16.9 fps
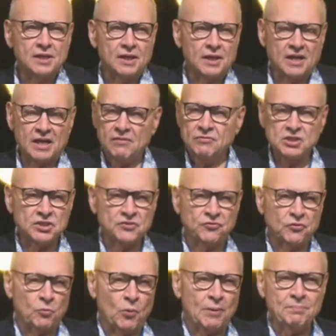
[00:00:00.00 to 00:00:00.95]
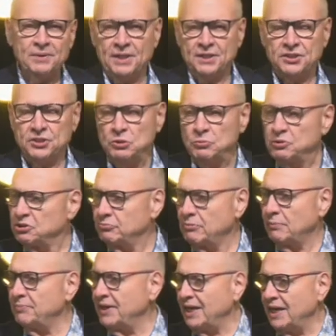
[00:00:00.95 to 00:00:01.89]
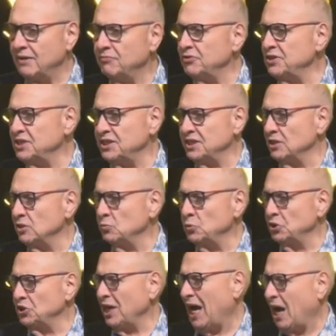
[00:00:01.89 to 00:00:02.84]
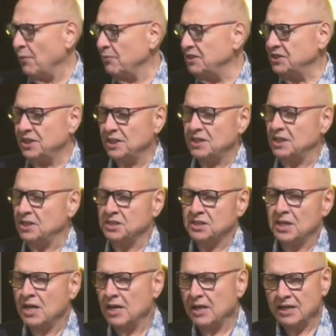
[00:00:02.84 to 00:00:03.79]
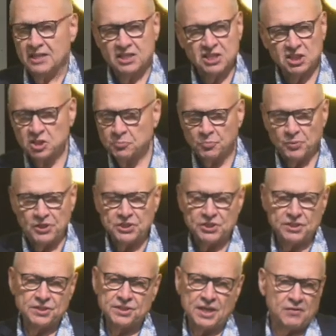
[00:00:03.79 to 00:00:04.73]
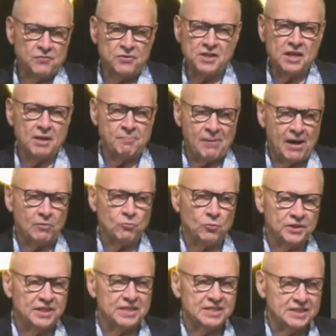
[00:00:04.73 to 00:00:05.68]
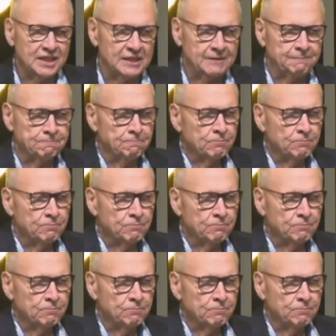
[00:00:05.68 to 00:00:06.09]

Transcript: even just for 1 minute, you would remember every single word, how he said his expressions, everything about what he said.